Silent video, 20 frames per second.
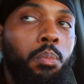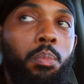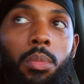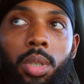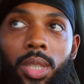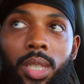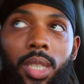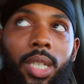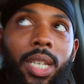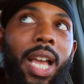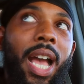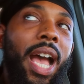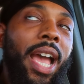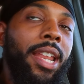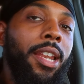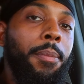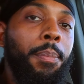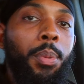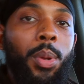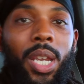But the guy
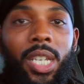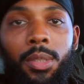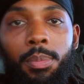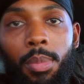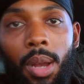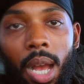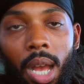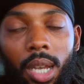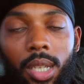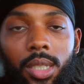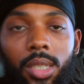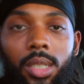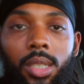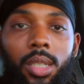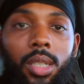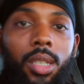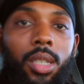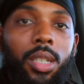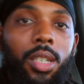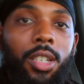in the press box,
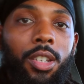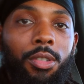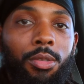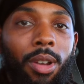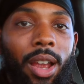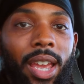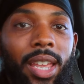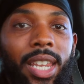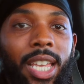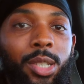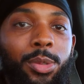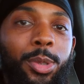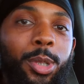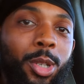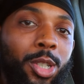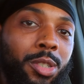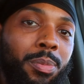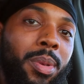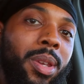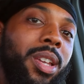right, that's where
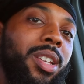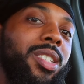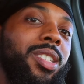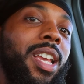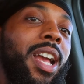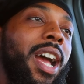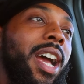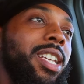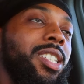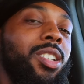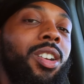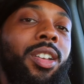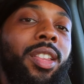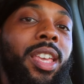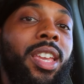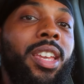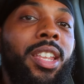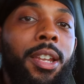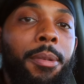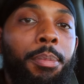your spirit guides are.
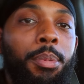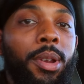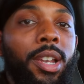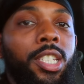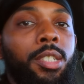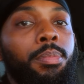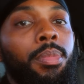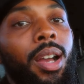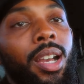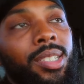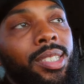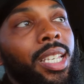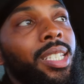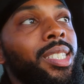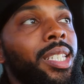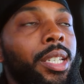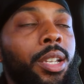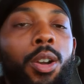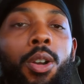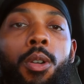They're in the press box. They
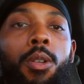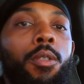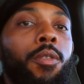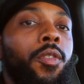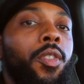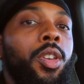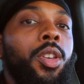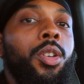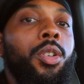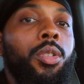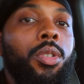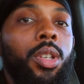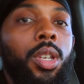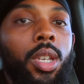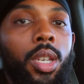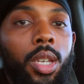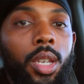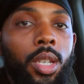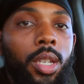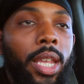see the whole field.
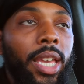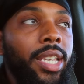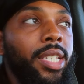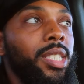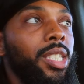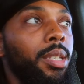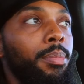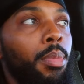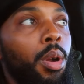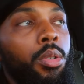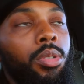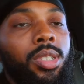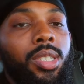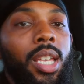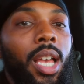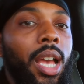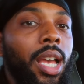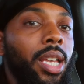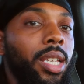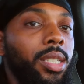They can see both
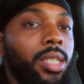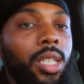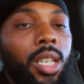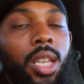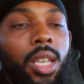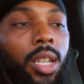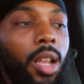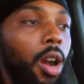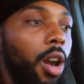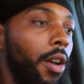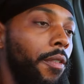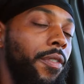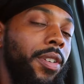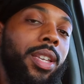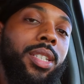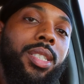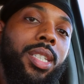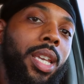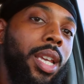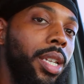sides,
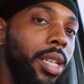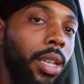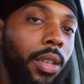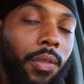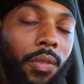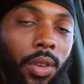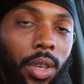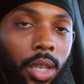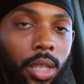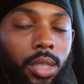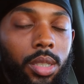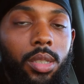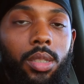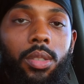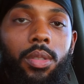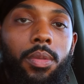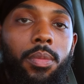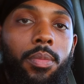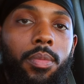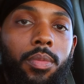offense and defense.
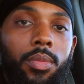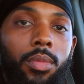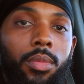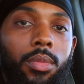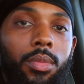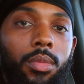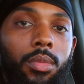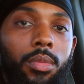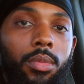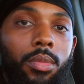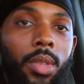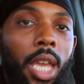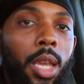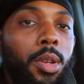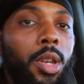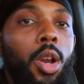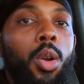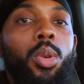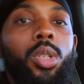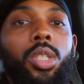They
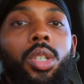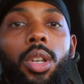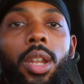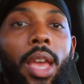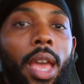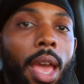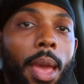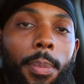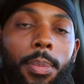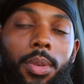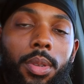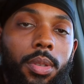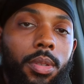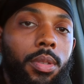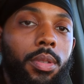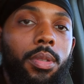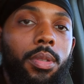know what's going to happen.